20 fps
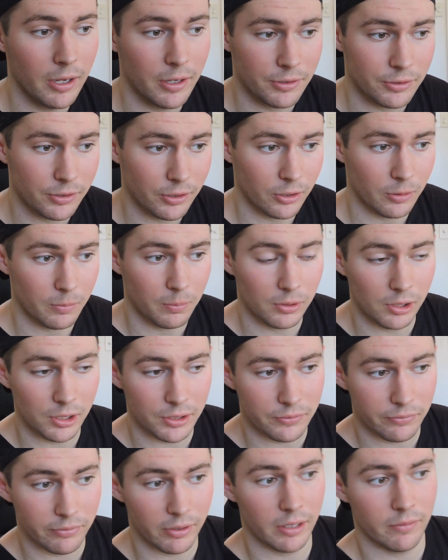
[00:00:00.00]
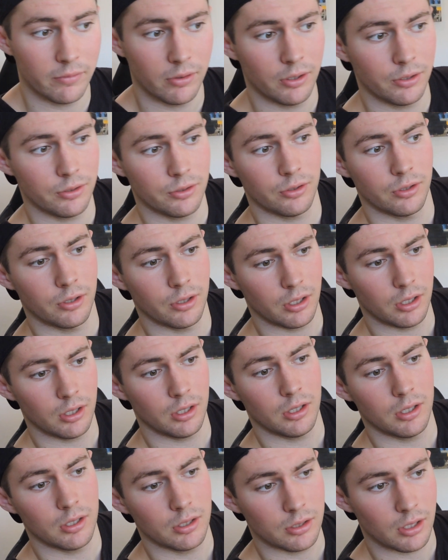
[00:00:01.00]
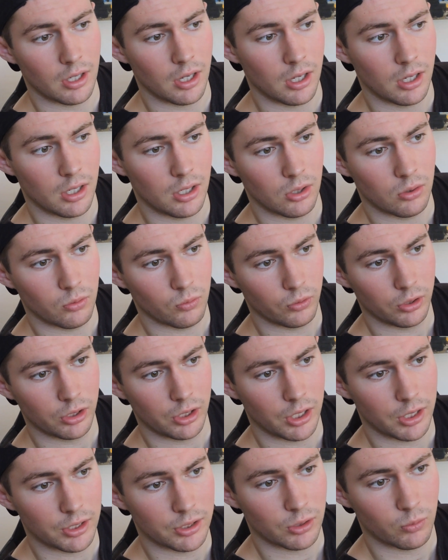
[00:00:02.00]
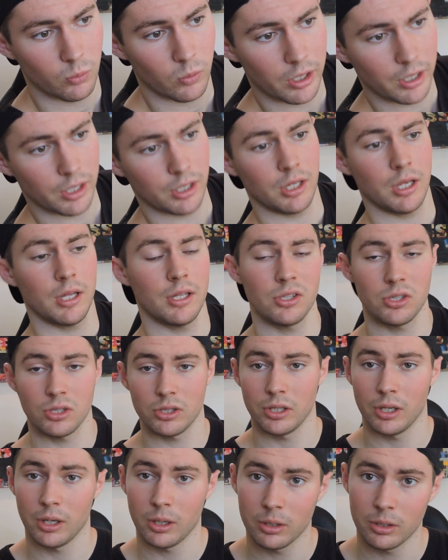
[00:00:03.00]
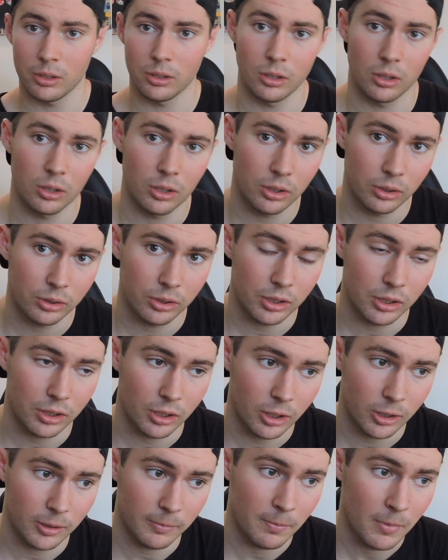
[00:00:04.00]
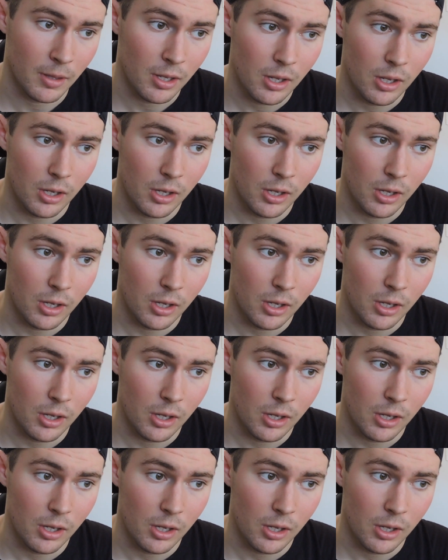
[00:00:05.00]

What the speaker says: So Plus500 is a really easy way to get started on the